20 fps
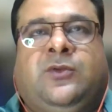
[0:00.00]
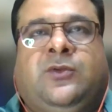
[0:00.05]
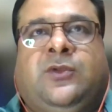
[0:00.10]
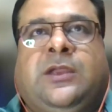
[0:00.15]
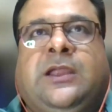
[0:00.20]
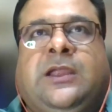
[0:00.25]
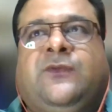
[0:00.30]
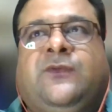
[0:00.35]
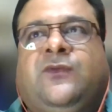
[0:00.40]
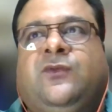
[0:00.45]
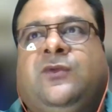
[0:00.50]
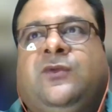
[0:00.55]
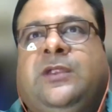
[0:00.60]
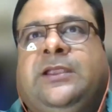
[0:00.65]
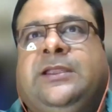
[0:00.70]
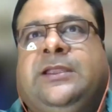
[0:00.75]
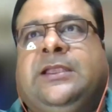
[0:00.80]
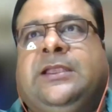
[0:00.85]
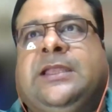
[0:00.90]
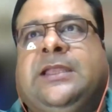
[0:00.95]
You have to
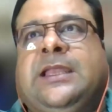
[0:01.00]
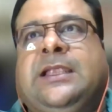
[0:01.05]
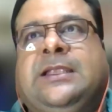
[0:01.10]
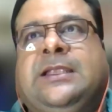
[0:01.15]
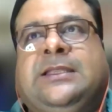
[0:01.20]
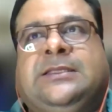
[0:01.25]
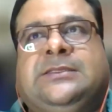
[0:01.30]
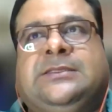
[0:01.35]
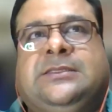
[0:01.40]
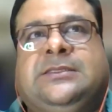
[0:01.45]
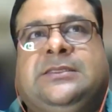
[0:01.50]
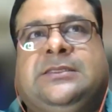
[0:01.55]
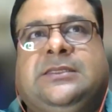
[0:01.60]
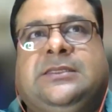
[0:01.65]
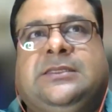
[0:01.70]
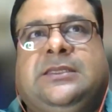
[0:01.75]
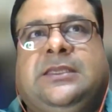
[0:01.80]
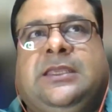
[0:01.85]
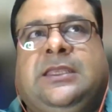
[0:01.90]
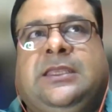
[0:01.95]
integrate analytics
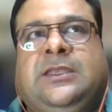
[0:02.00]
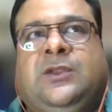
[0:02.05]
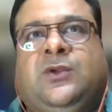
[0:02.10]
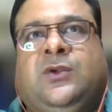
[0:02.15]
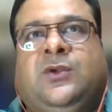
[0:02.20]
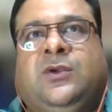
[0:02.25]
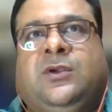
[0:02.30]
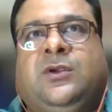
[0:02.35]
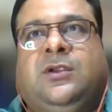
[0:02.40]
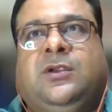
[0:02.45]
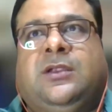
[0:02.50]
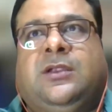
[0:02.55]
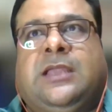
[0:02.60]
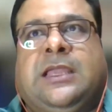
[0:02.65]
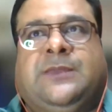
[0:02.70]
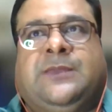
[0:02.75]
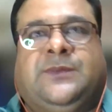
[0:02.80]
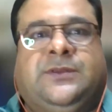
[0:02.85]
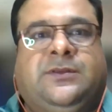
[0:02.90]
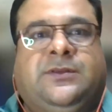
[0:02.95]
in your
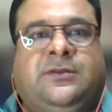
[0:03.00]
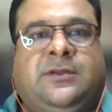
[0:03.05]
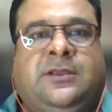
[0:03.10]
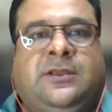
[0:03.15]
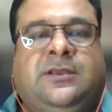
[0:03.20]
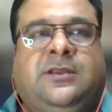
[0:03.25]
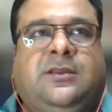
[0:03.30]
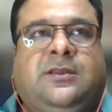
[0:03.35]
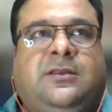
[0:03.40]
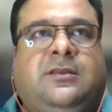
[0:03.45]
apps like